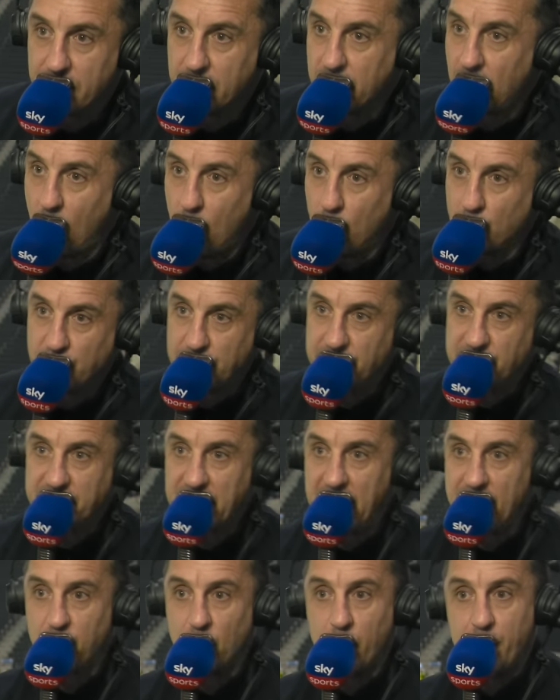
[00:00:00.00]
coaching
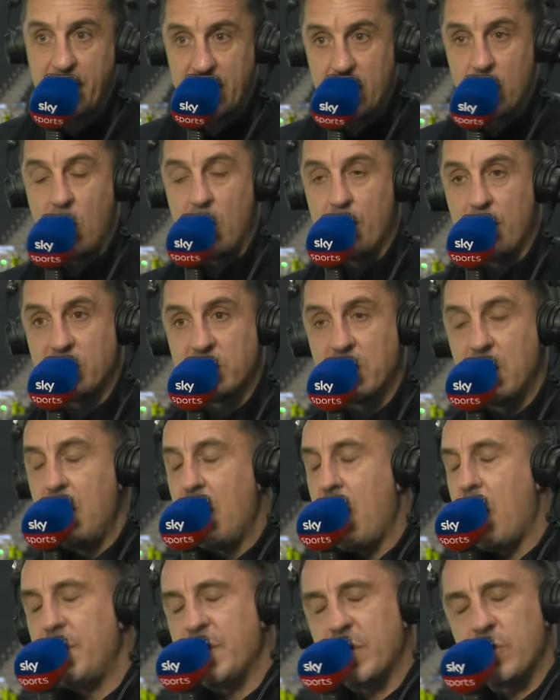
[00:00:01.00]
staff will be enormous,
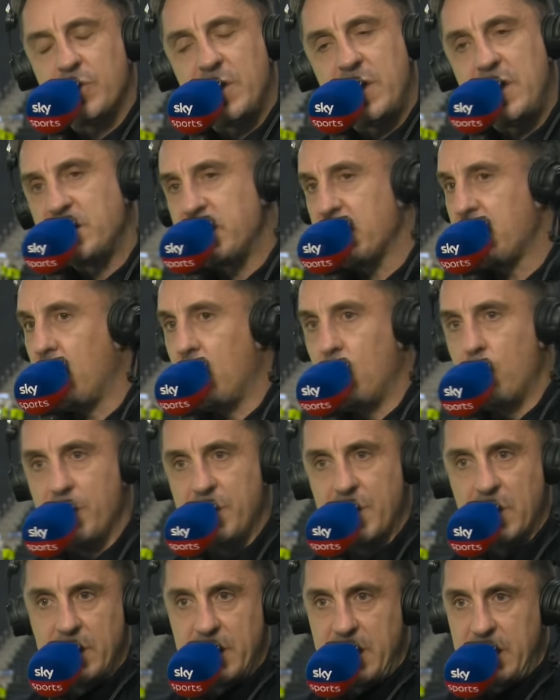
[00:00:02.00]
and they could easily go and
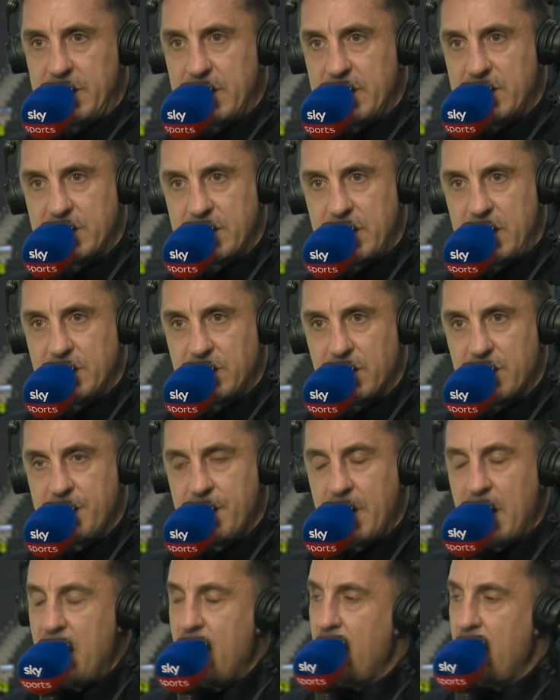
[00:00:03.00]
win the league this season.